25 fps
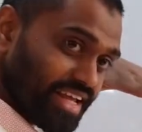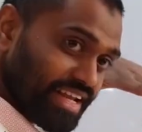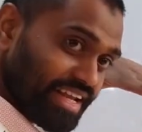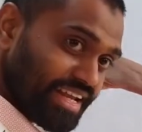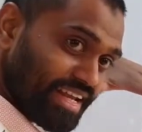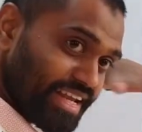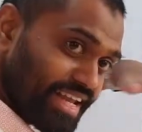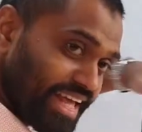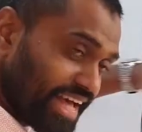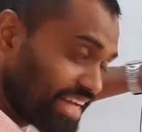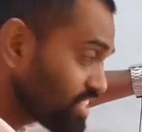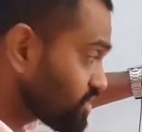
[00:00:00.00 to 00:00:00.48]

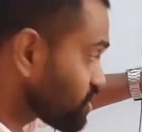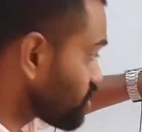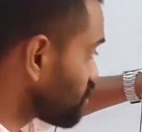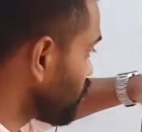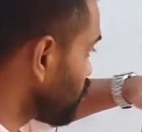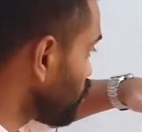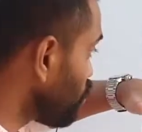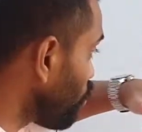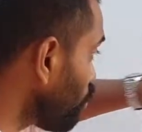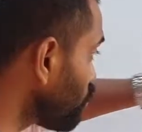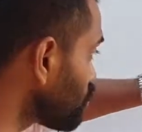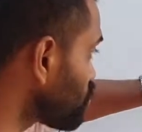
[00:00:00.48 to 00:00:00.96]

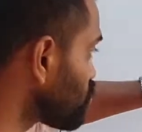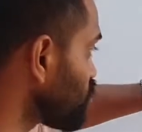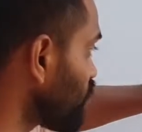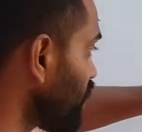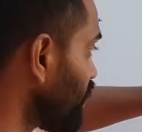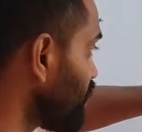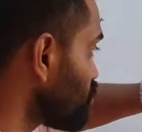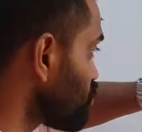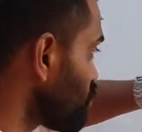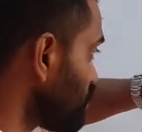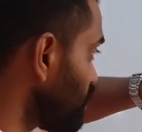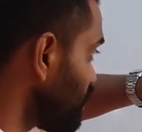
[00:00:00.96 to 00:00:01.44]
no
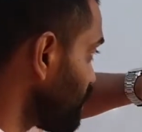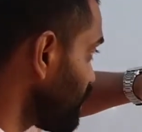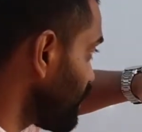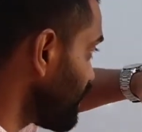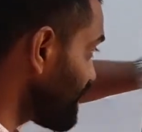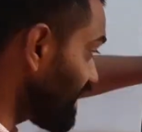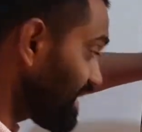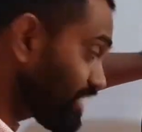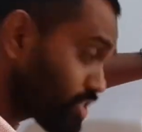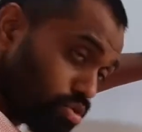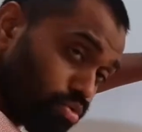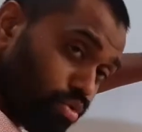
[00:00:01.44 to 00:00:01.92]
change in the
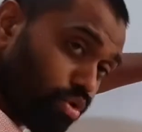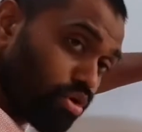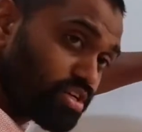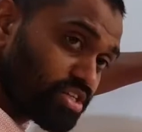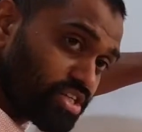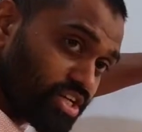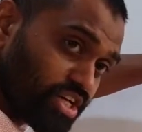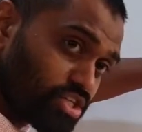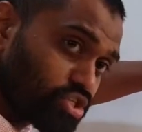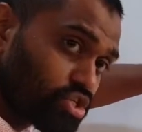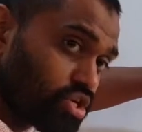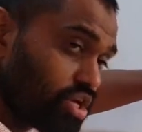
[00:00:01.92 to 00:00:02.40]
net
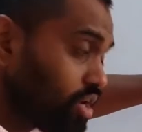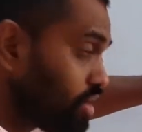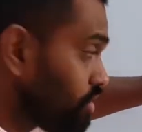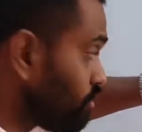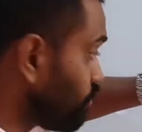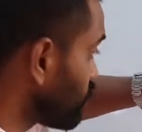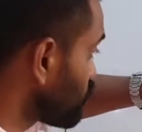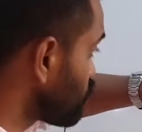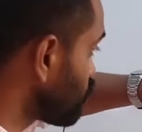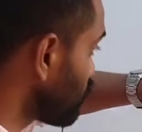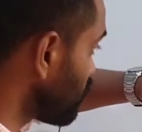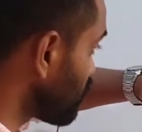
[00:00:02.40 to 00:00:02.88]
voltage,
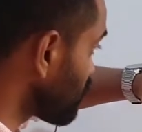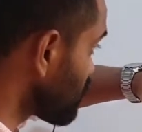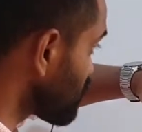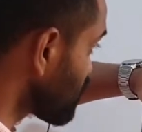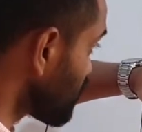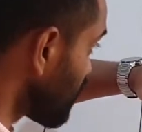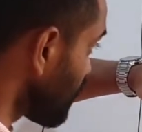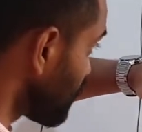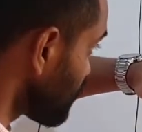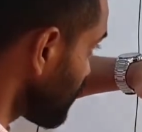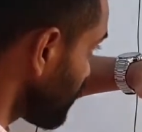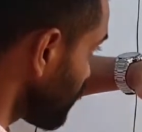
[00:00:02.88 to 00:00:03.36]
which will
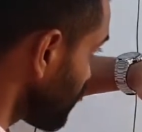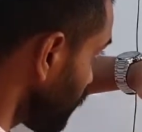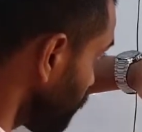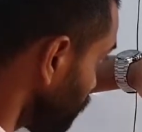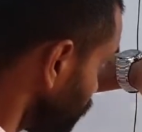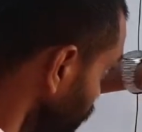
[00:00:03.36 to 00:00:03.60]
result in the